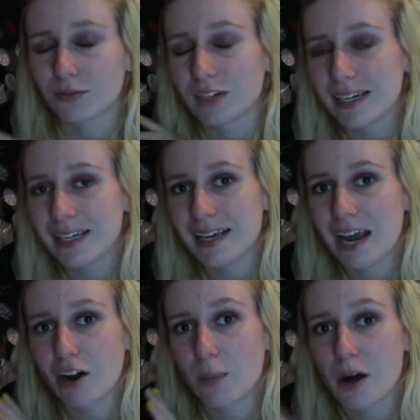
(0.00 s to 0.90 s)
reading
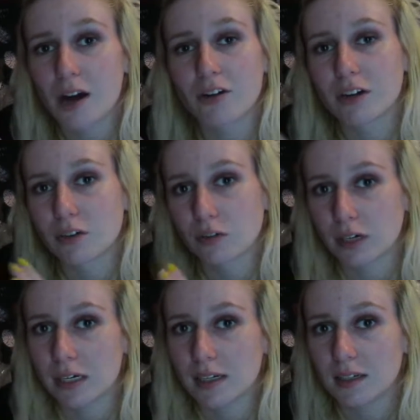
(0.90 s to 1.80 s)
Harry Potter in
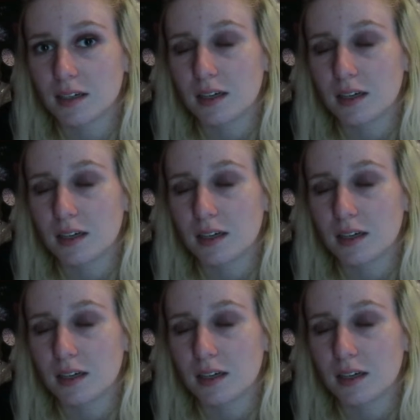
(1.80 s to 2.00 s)
Greek